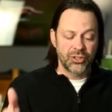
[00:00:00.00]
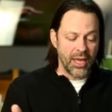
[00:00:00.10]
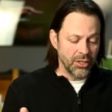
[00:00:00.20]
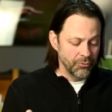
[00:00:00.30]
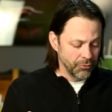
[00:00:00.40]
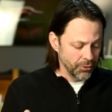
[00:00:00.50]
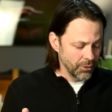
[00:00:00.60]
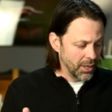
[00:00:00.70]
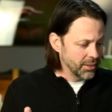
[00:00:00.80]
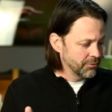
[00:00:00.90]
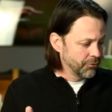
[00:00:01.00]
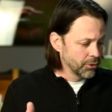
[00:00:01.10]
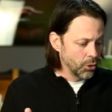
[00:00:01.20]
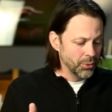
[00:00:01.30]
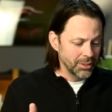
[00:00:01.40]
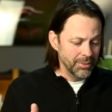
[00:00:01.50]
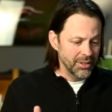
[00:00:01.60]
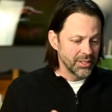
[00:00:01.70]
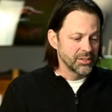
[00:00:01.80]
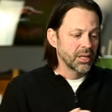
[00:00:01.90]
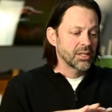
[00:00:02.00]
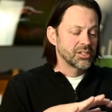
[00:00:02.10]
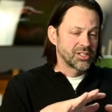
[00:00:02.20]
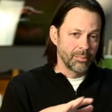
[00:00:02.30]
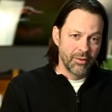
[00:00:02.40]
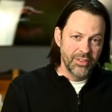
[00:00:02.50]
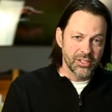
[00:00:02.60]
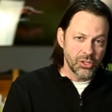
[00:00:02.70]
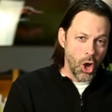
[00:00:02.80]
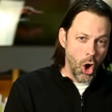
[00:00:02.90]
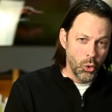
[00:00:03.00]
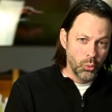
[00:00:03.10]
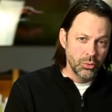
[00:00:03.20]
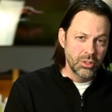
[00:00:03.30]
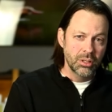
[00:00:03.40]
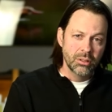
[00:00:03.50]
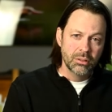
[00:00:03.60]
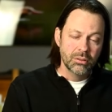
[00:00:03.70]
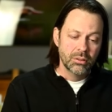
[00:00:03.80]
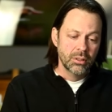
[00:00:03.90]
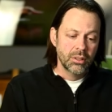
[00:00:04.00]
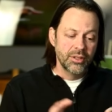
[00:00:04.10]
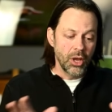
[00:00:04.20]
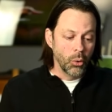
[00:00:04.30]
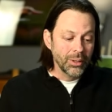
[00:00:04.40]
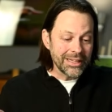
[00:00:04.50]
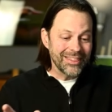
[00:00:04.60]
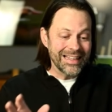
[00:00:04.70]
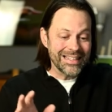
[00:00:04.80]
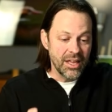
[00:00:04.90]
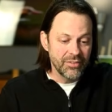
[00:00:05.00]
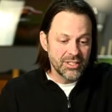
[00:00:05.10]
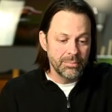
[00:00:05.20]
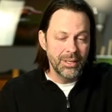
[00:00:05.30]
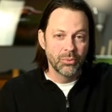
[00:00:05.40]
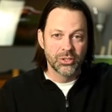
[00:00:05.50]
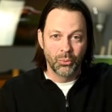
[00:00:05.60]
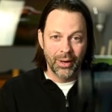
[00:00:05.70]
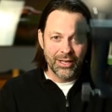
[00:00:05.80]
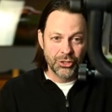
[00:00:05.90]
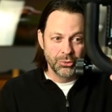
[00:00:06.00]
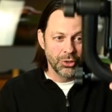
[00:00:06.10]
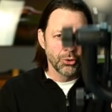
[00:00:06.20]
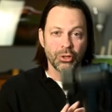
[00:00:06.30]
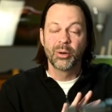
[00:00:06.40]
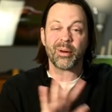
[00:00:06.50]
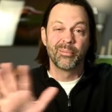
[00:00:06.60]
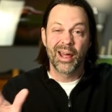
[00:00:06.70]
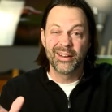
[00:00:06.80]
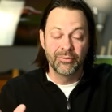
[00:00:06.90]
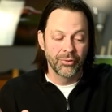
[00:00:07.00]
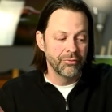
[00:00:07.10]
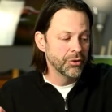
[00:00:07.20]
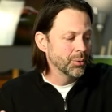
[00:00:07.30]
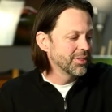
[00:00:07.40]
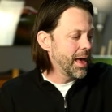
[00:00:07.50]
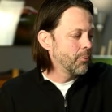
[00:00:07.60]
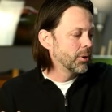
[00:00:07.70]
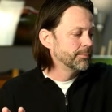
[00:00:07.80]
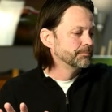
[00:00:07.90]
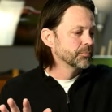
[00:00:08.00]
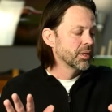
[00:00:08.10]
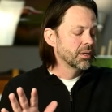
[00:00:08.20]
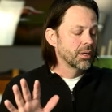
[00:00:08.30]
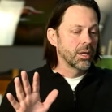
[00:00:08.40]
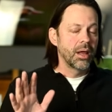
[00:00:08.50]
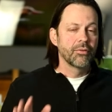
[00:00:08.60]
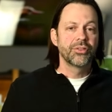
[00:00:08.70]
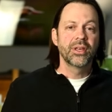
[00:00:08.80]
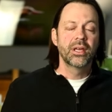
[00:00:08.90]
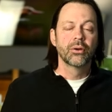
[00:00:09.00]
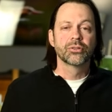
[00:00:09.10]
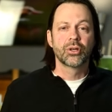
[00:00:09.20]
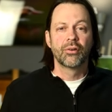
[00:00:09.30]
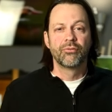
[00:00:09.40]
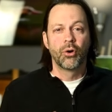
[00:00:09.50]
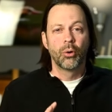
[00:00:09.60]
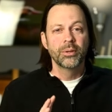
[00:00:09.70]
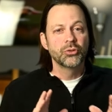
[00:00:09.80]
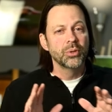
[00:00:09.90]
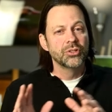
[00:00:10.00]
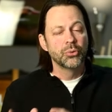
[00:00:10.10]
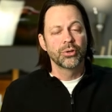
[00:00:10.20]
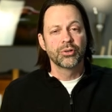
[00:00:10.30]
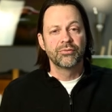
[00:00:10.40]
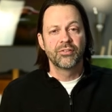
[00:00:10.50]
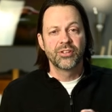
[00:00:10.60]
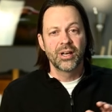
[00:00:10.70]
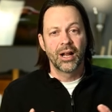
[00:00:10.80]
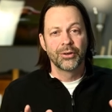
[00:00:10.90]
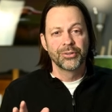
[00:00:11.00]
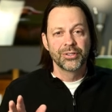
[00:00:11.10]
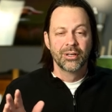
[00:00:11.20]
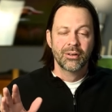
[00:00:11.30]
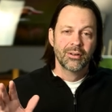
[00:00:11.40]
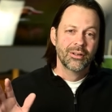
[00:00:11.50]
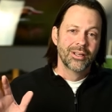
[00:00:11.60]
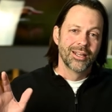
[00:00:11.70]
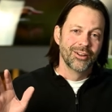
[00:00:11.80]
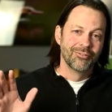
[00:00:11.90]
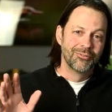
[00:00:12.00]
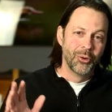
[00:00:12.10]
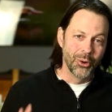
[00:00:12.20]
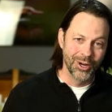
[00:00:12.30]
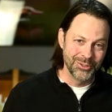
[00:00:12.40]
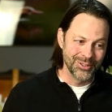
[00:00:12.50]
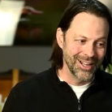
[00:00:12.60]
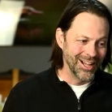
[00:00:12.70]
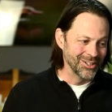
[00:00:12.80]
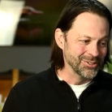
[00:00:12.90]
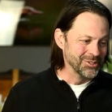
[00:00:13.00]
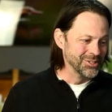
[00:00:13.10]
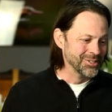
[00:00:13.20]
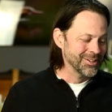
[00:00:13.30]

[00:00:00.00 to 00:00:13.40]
thank you for, uh, for loaning me this. Some of this owned. The only thing given to me was the one I showed you earlier, but I'm not even reviewing that one. And everything here is going to fall between $250 and $400